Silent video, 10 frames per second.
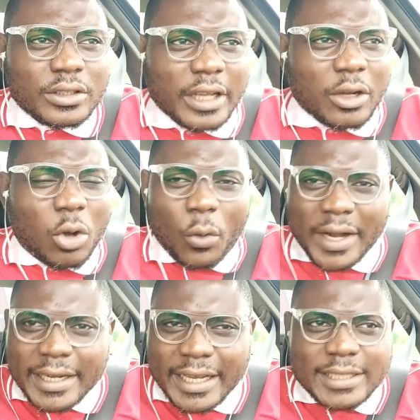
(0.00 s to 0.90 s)
the
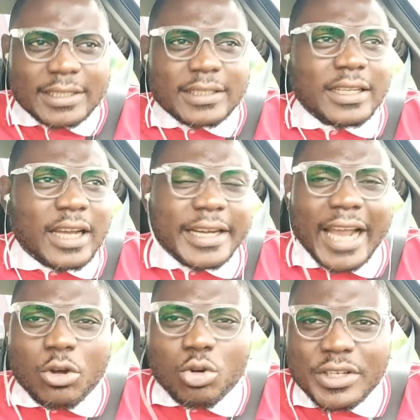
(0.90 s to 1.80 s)
correctness and
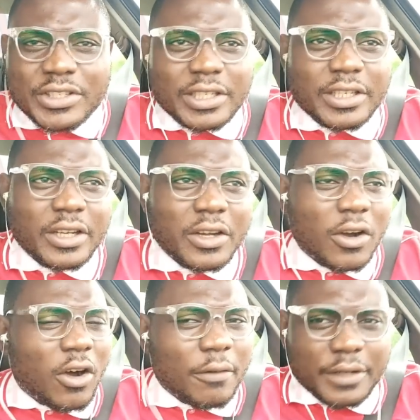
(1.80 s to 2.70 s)
the accuracy
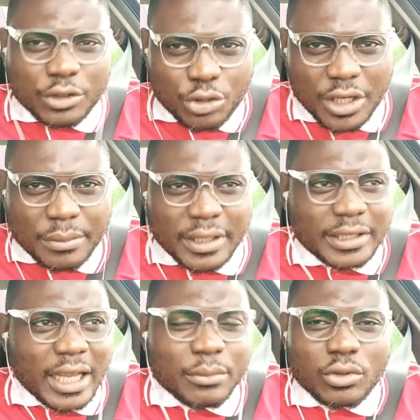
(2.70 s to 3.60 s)
of the dream
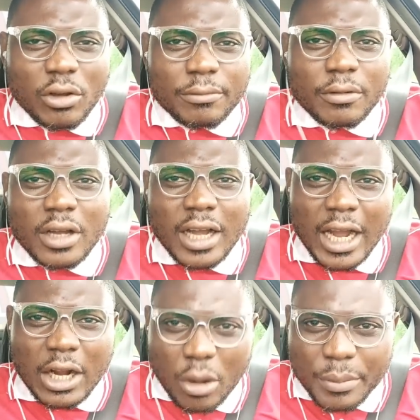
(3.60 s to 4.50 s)
in terms of
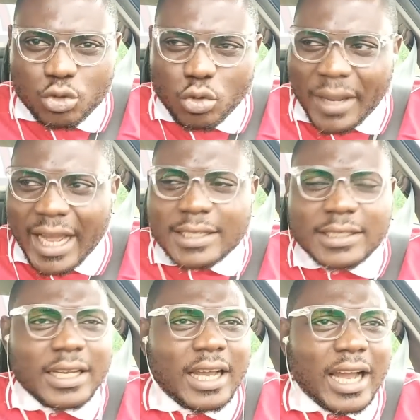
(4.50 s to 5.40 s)
coming to
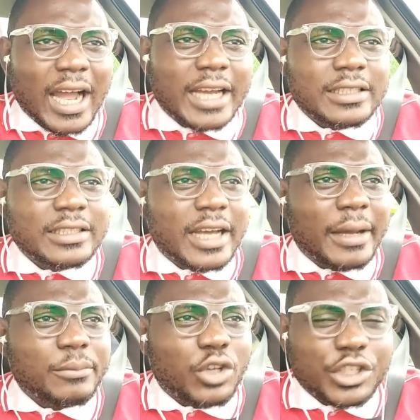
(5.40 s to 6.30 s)
pass. And
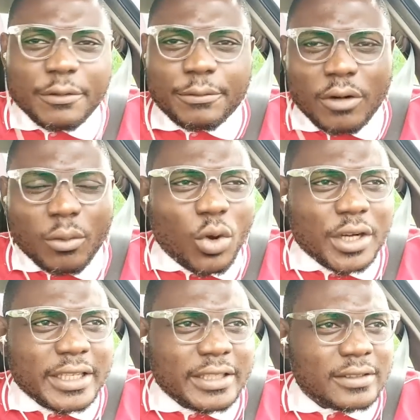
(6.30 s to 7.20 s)
judging from
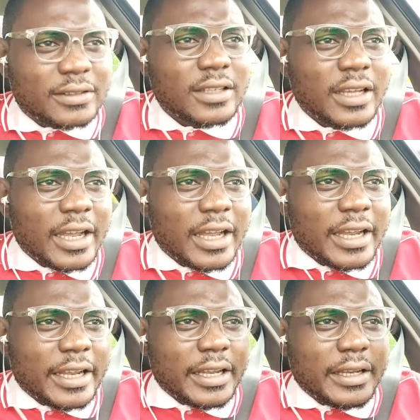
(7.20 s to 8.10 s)
what
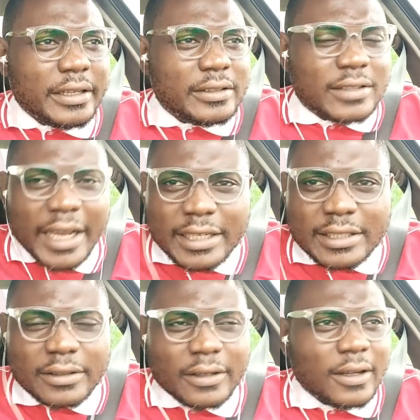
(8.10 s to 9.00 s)
he
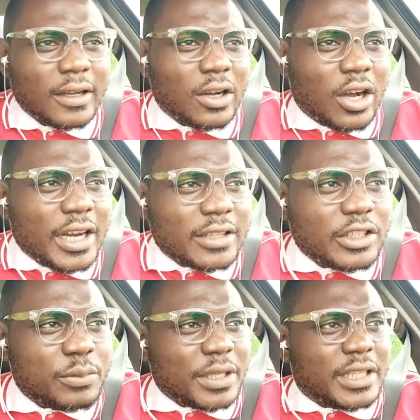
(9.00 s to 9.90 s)
said,
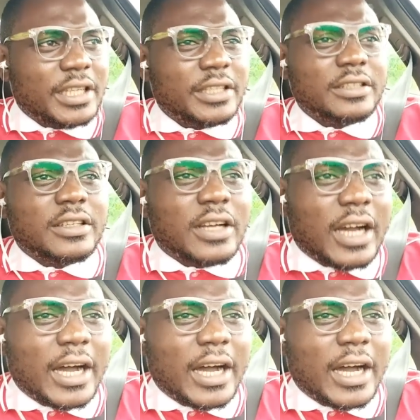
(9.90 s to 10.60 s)
honestly speaking,